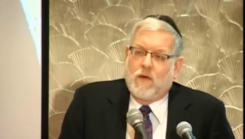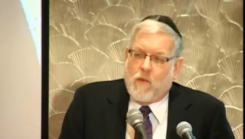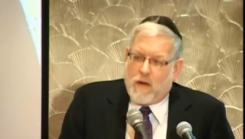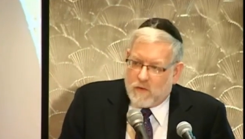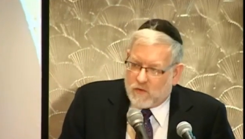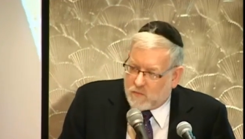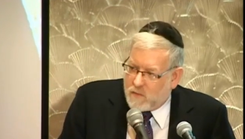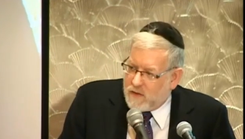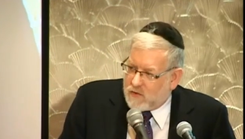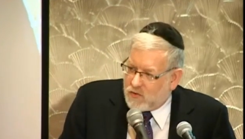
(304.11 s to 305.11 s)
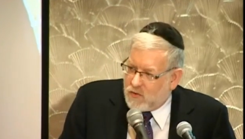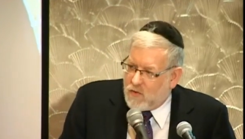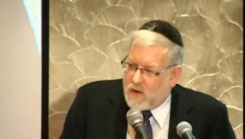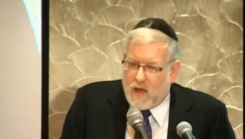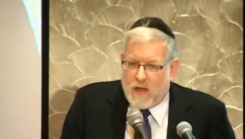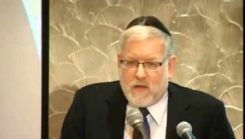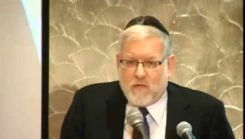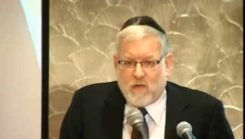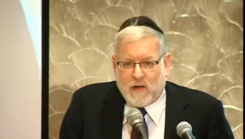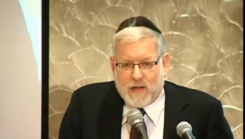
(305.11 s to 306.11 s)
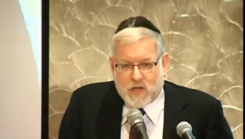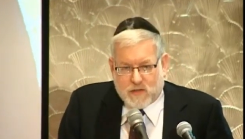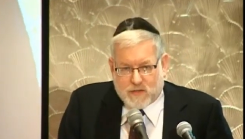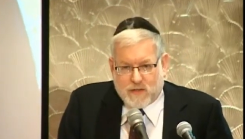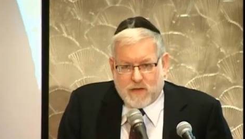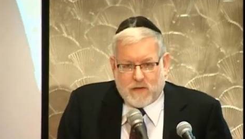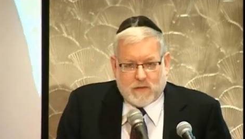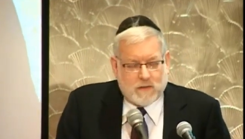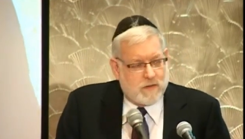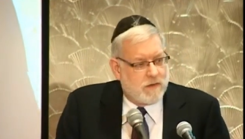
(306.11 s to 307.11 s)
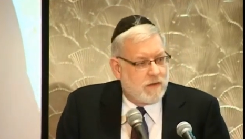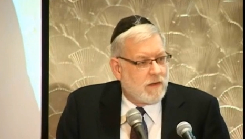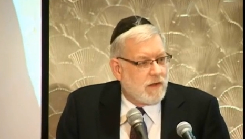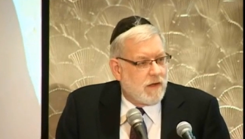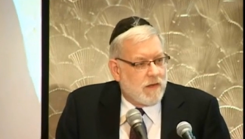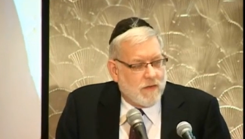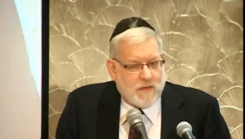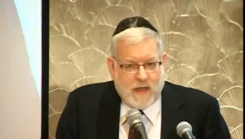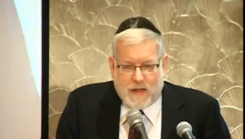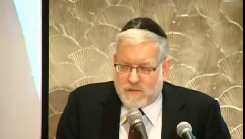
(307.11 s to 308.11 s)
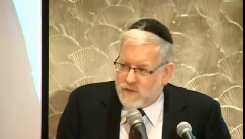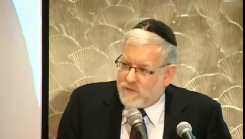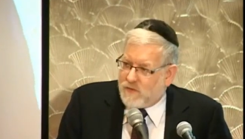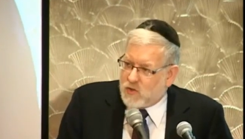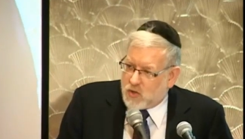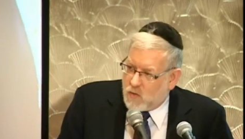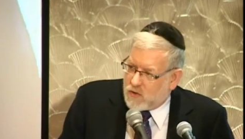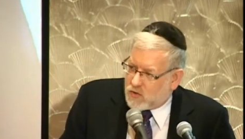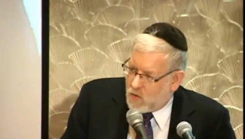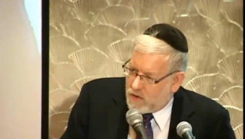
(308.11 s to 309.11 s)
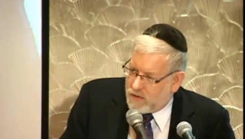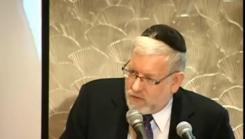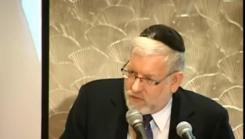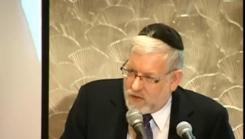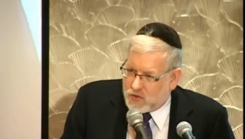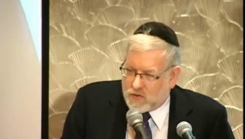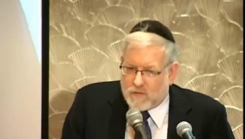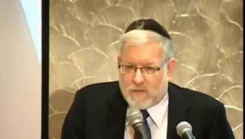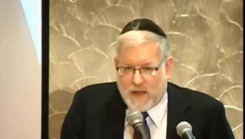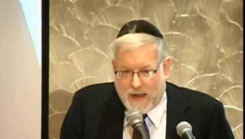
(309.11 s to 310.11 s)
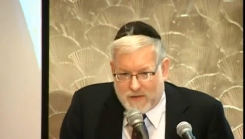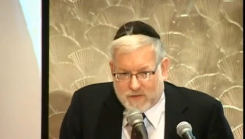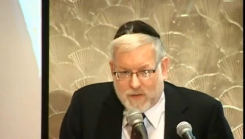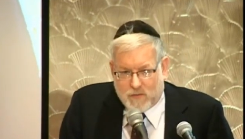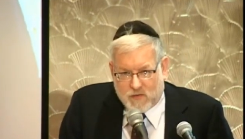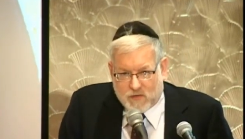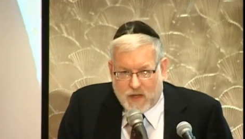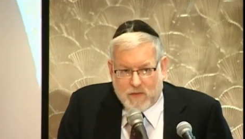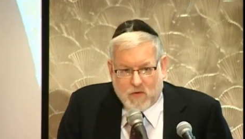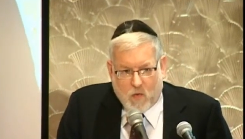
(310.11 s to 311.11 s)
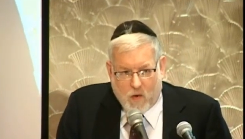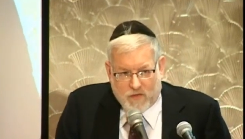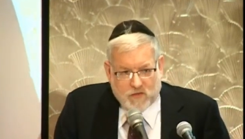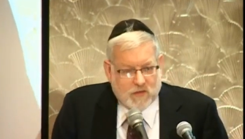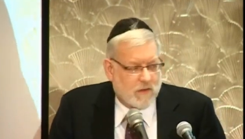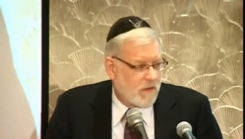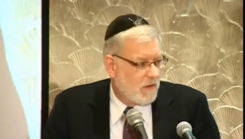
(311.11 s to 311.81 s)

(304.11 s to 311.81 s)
when you speak to a religious leader, the heads of Jewish organizations, ask them the same question.